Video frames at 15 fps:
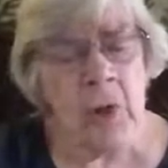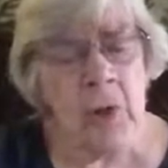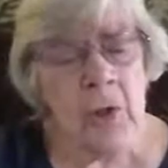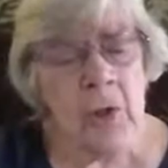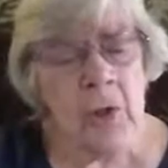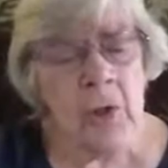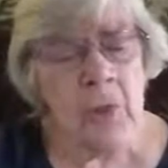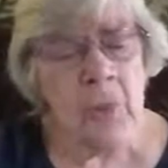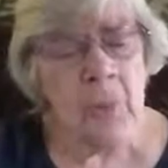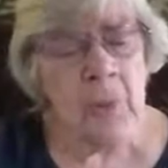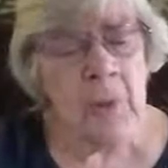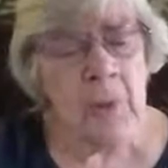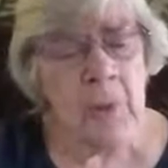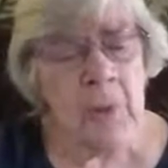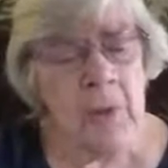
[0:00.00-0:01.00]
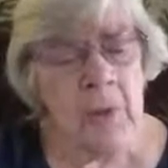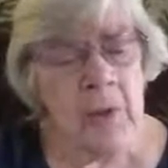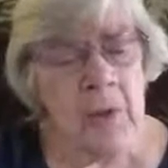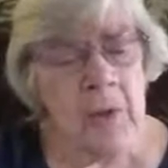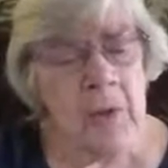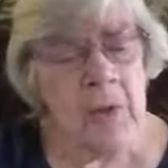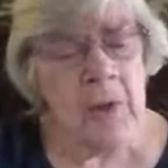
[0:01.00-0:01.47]
should have been
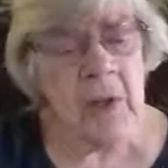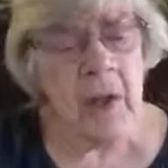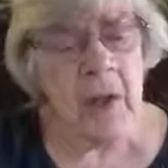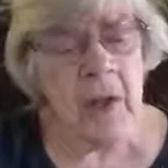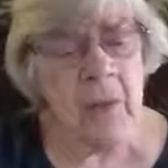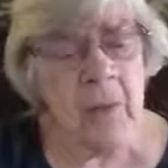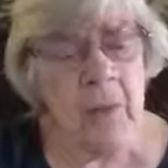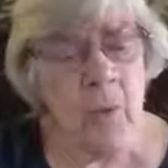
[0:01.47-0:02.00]
beyond his ken.